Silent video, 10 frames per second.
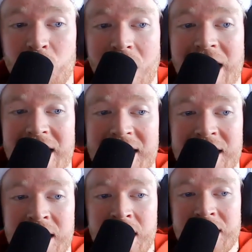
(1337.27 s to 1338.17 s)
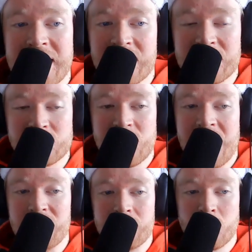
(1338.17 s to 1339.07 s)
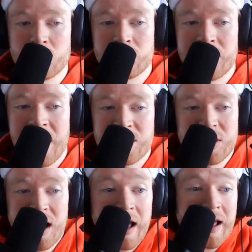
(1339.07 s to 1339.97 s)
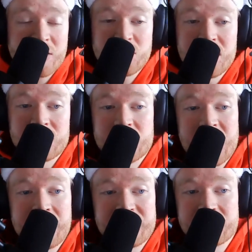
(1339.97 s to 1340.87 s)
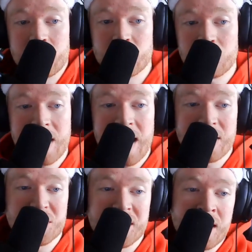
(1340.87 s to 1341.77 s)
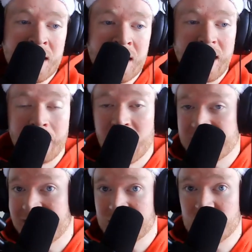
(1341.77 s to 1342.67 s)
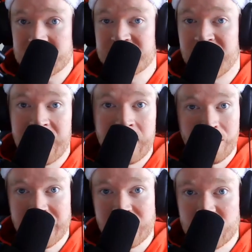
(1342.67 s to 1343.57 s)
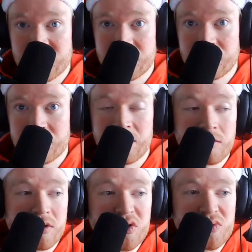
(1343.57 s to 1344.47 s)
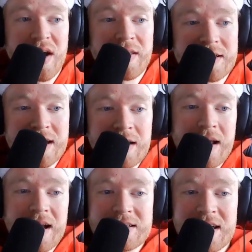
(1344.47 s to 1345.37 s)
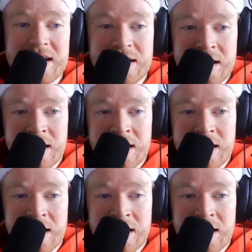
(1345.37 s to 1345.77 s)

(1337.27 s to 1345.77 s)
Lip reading: why Nicholas would have an emotional reaction. I actually understand this emotional reaction. I'm not saying it's justified. I don't think you should, use violence again, like I said,